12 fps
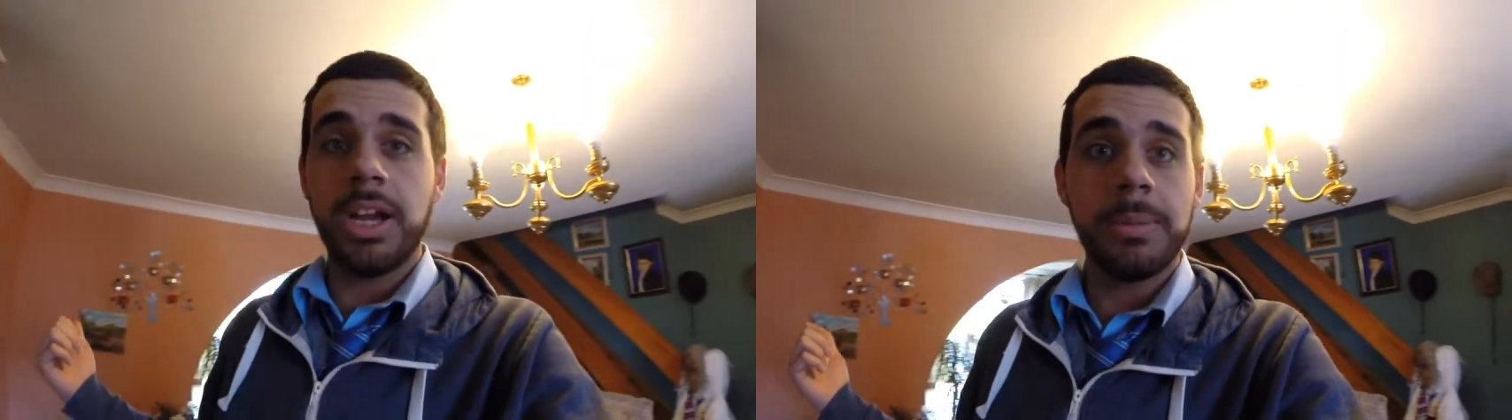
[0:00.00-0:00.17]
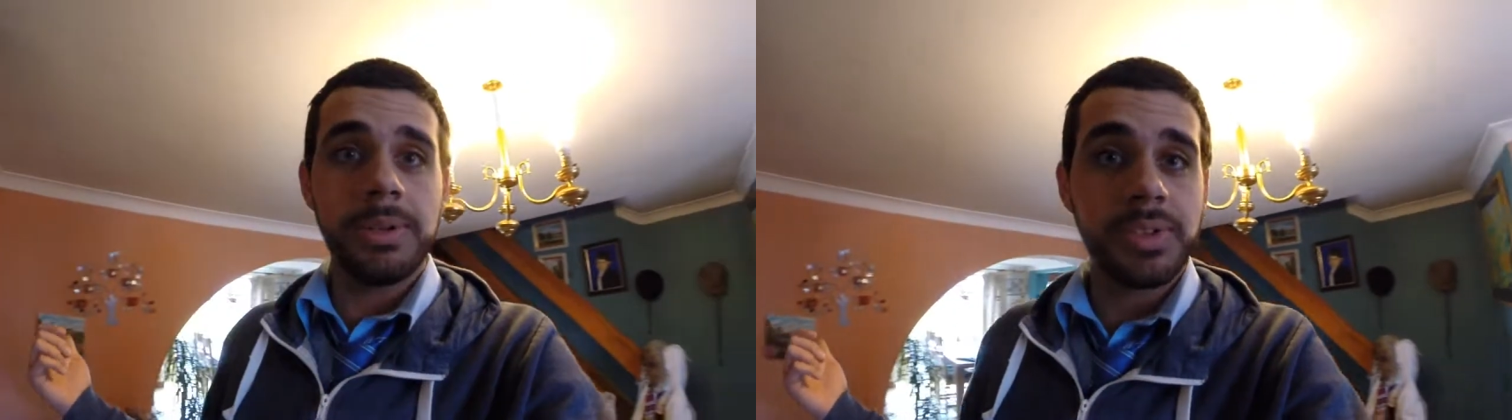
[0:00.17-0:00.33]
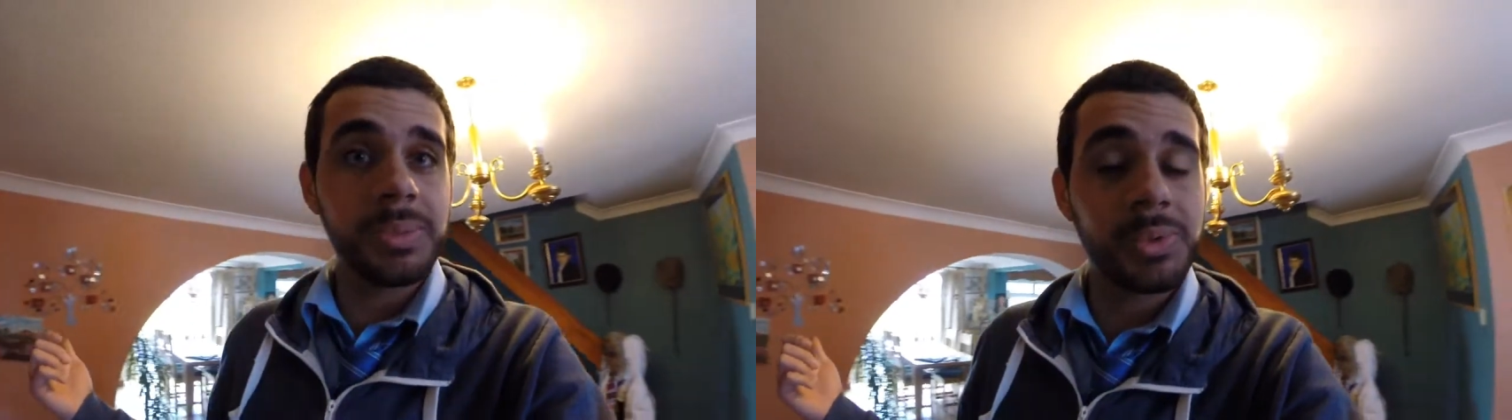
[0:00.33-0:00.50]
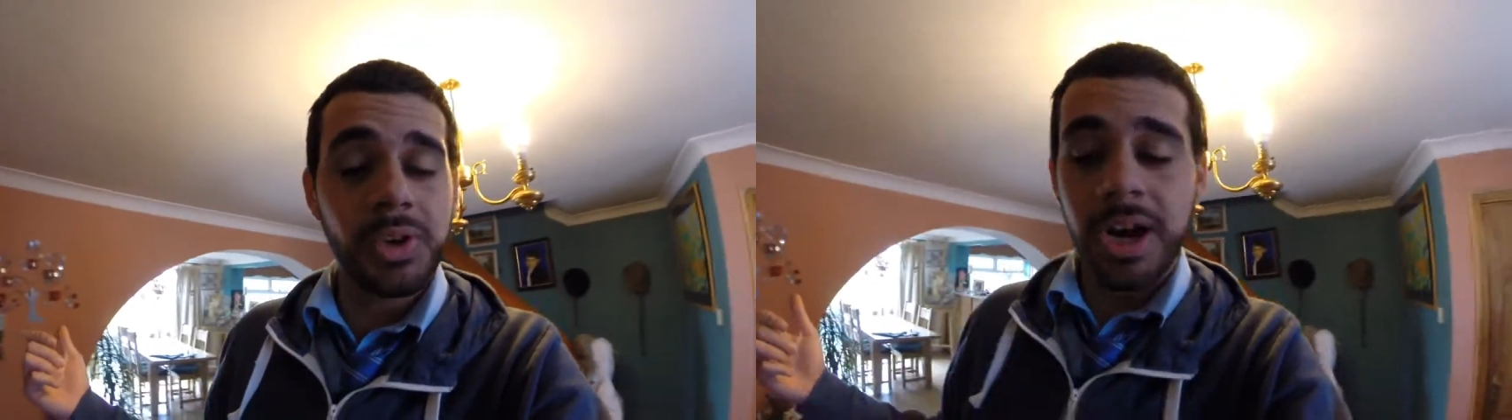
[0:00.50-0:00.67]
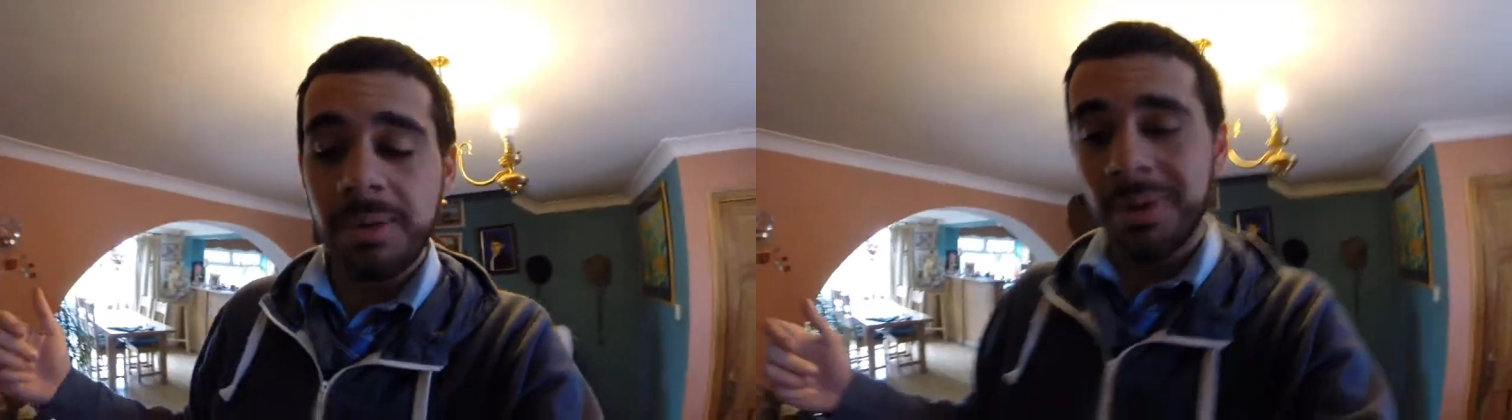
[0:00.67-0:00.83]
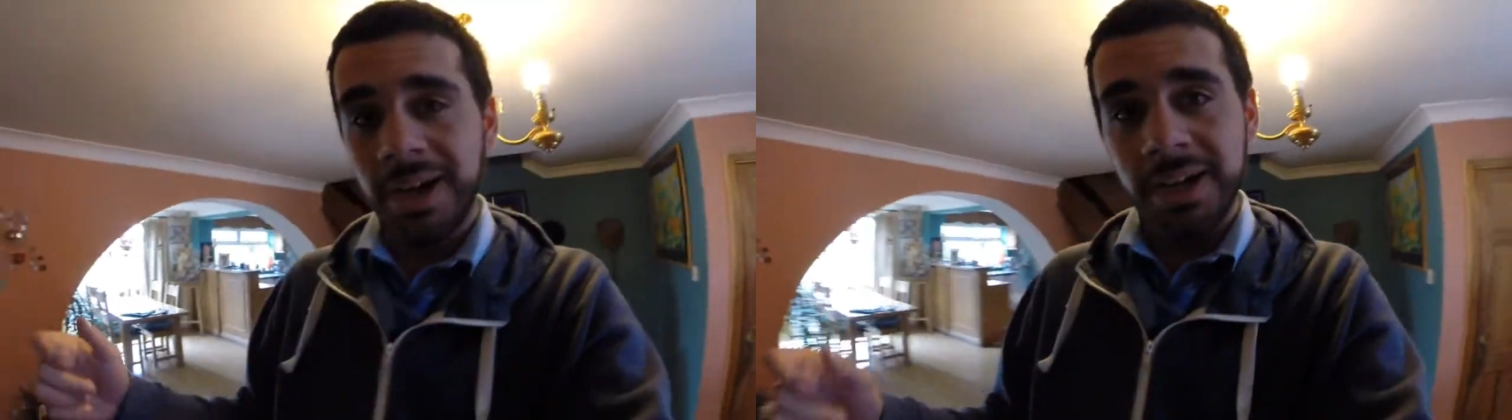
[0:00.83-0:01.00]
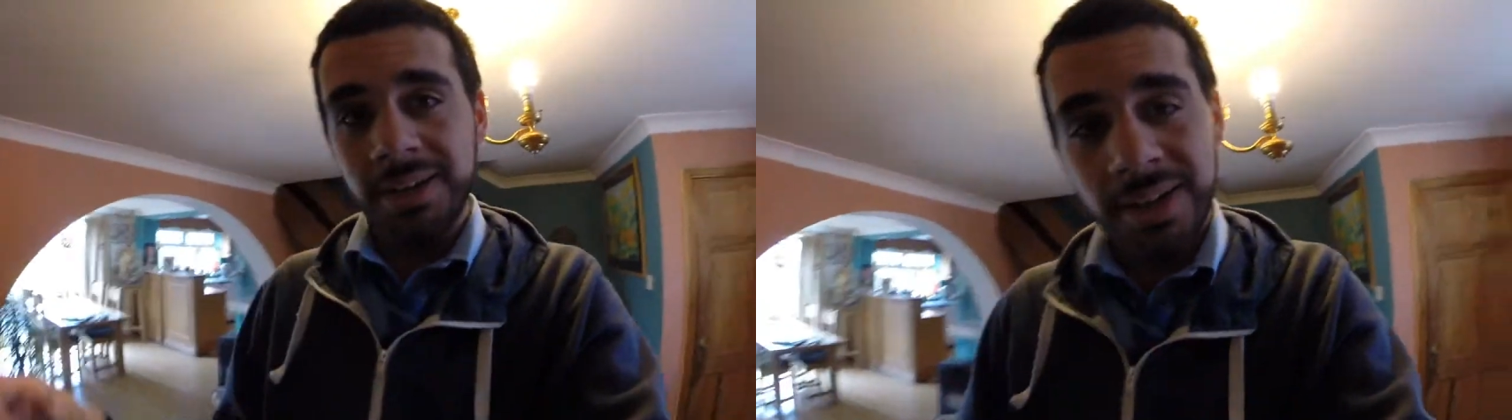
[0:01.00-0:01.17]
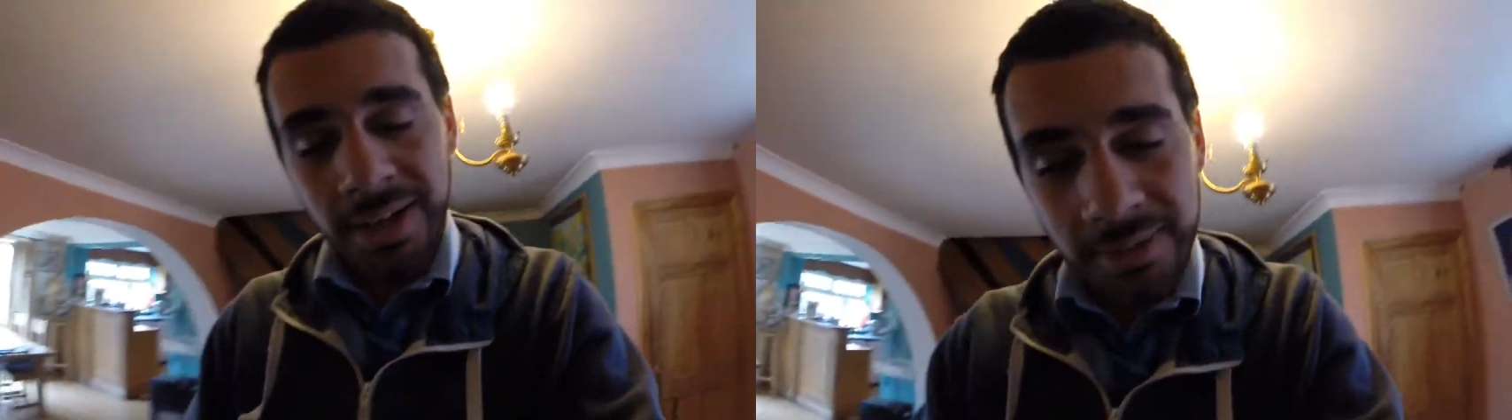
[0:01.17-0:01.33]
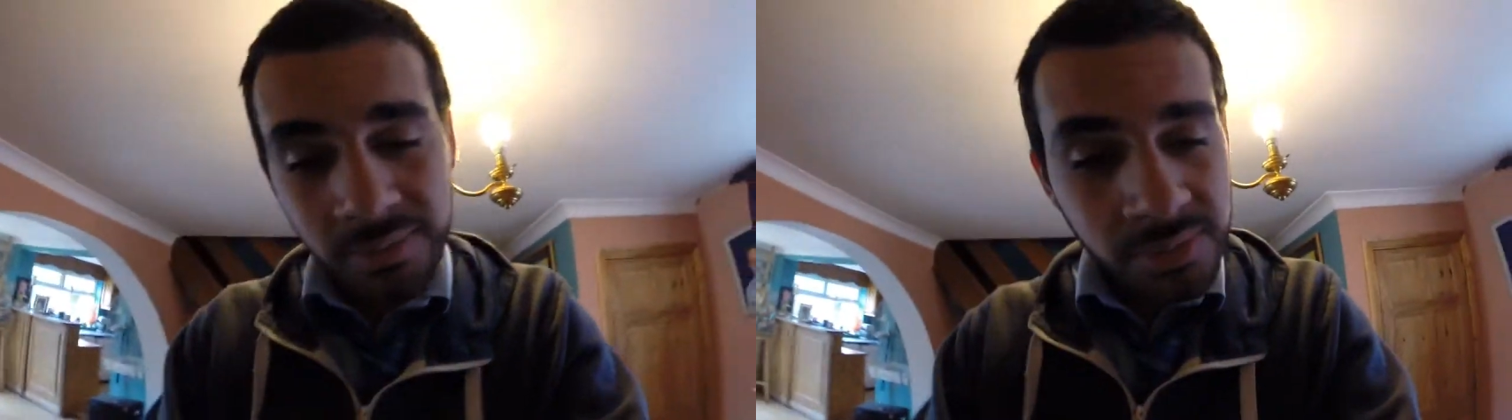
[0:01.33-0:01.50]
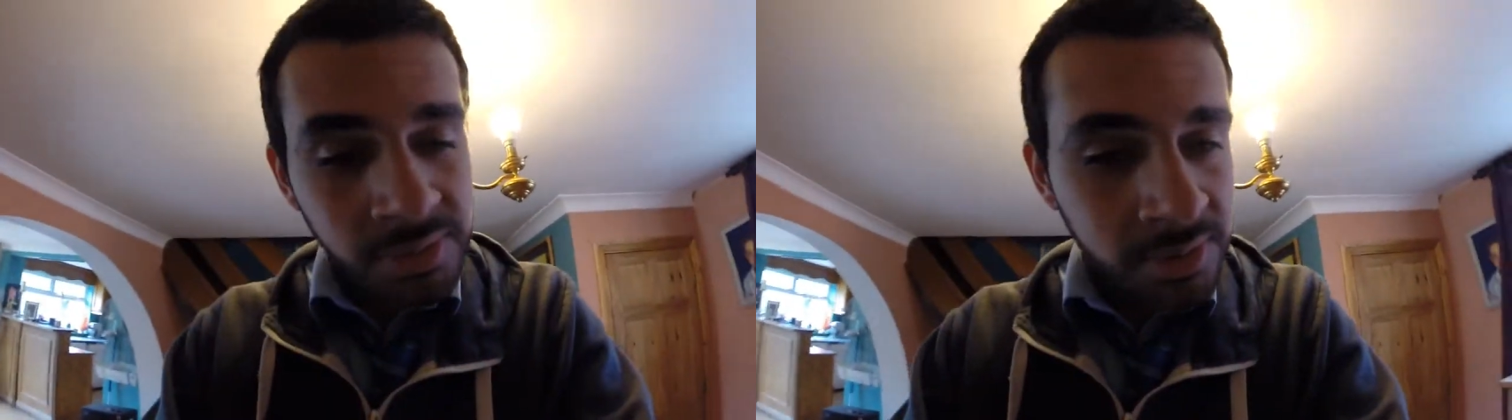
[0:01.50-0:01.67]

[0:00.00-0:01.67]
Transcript: comment, and subscribe. And uh,